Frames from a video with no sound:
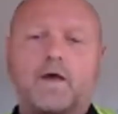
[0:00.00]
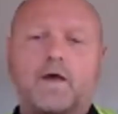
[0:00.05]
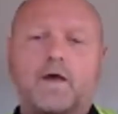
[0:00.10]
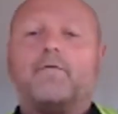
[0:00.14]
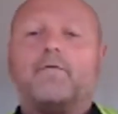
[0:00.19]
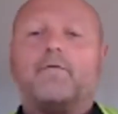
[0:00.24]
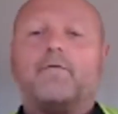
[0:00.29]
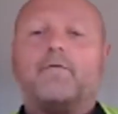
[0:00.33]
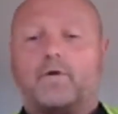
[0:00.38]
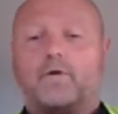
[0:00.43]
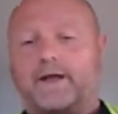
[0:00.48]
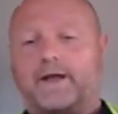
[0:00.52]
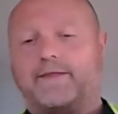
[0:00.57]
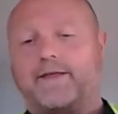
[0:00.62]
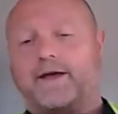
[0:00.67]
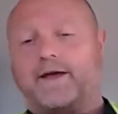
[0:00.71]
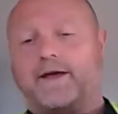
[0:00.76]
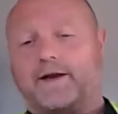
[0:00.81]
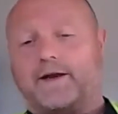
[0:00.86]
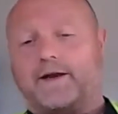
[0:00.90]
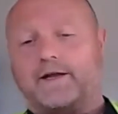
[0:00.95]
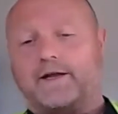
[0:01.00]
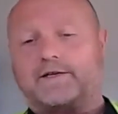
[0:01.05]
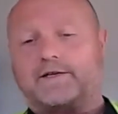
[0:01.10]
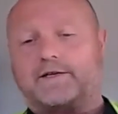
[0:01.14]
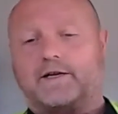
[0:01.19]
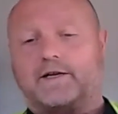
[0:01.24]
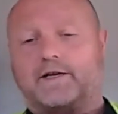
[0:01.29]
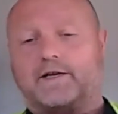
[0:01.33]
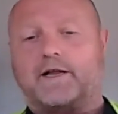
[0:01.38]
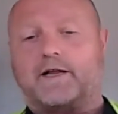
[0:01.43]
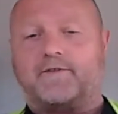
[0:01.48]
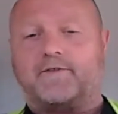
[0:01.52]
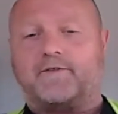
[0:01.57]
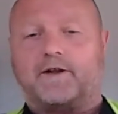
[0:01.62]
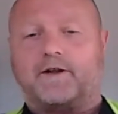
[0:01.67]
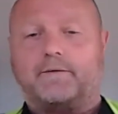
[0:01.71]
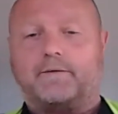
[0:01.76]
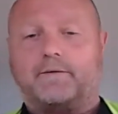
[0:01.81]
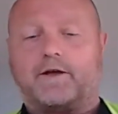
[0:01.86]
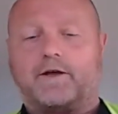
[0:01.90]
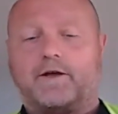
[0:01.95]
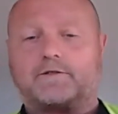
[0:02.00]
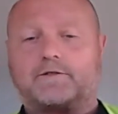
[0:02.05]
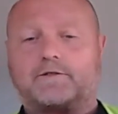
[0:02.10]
For me, that is, yeah, definitely, because